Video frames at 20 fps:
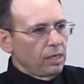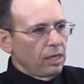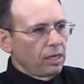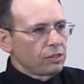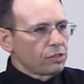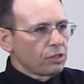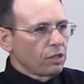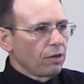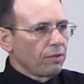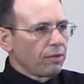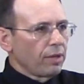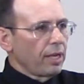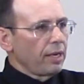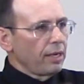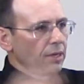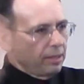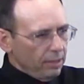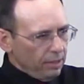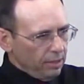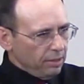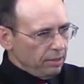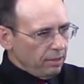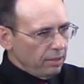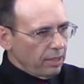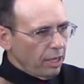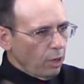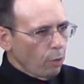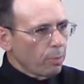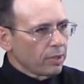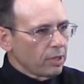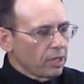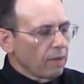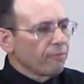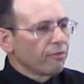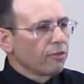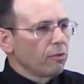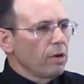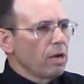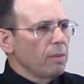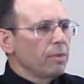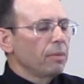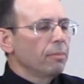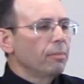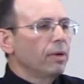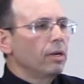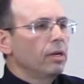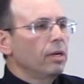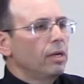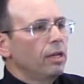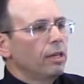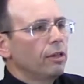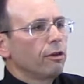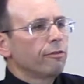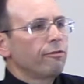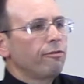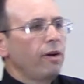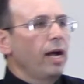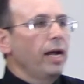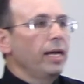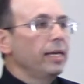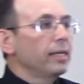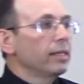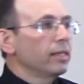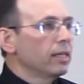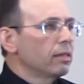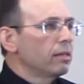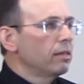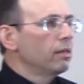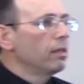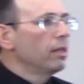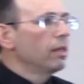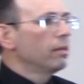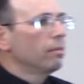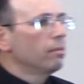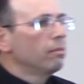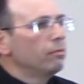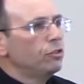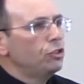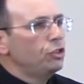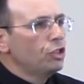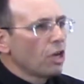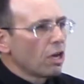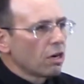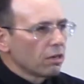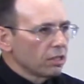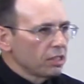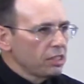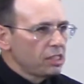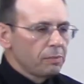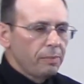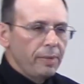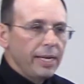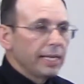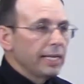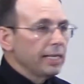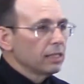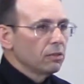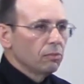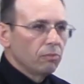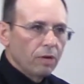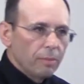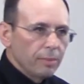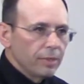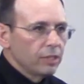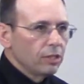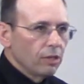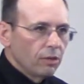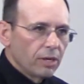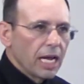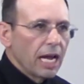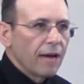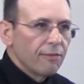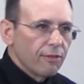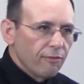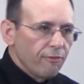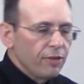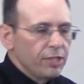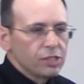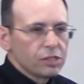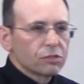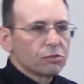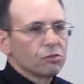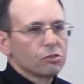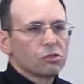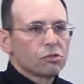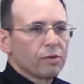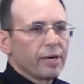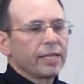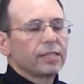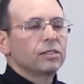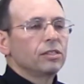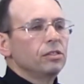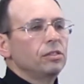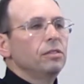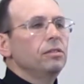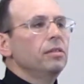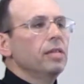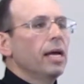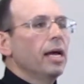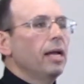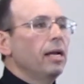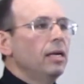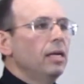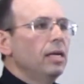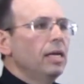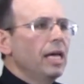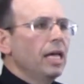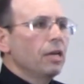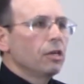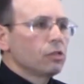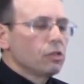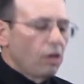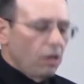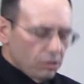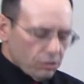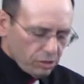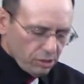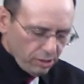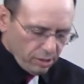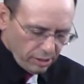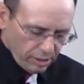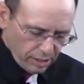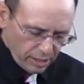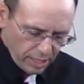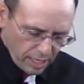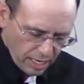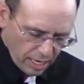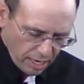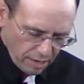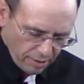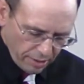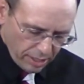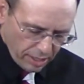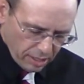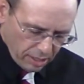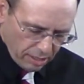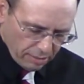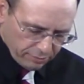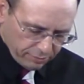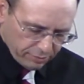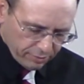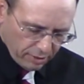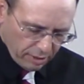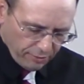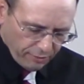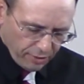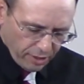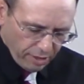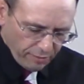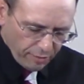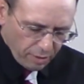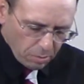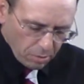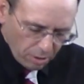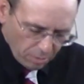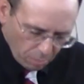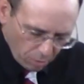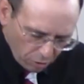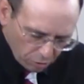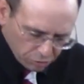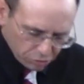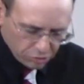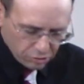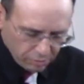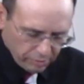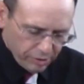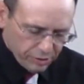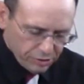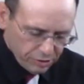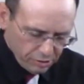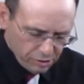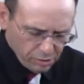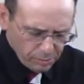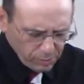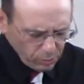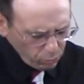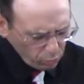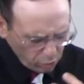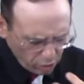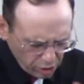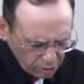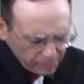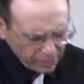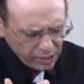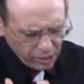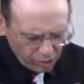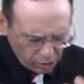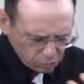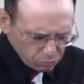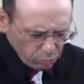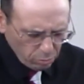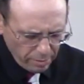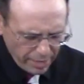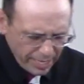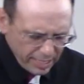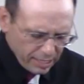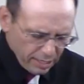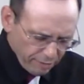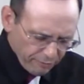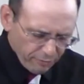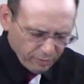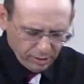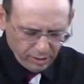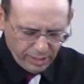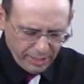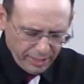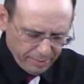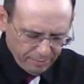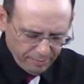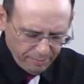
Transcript: so they open it up for women. But they're finding that generally speaking, the women don't have the physical strength to do that. And there's also the area of emotional issues. So because we're made differently.